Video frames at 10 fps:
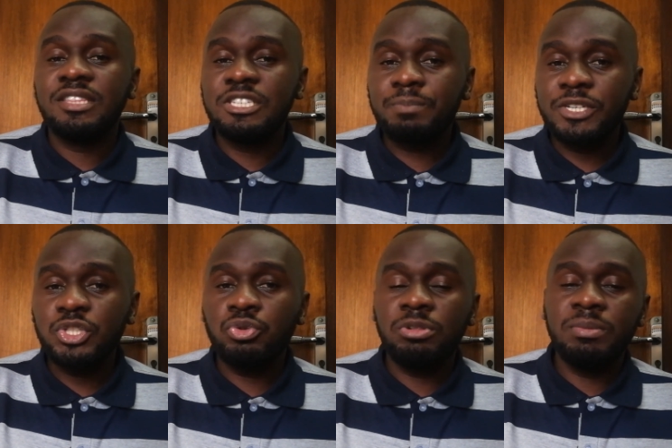this
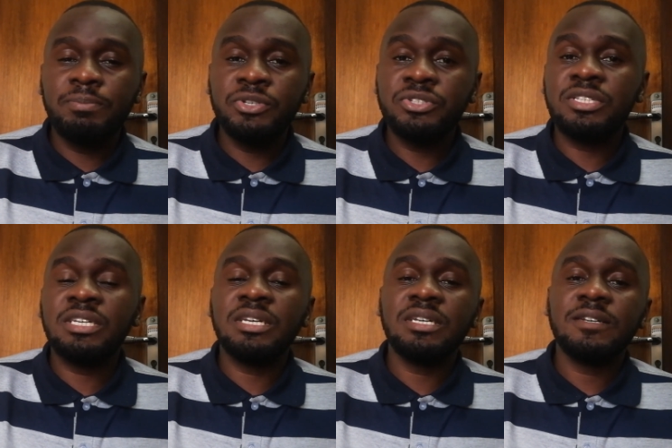person will be
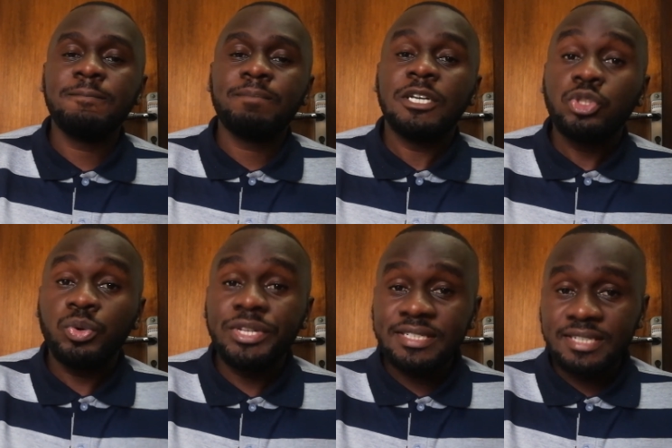posting
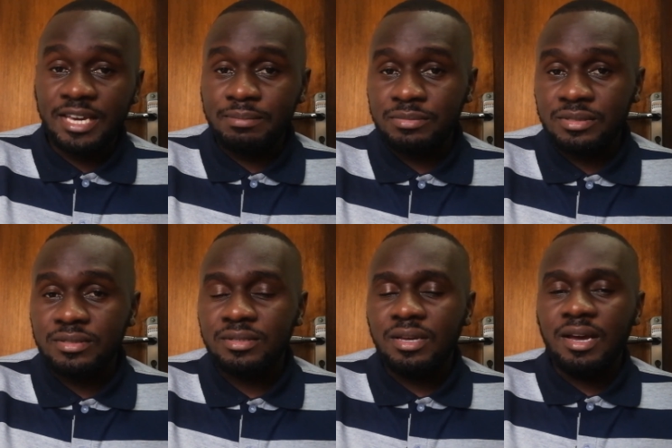20 times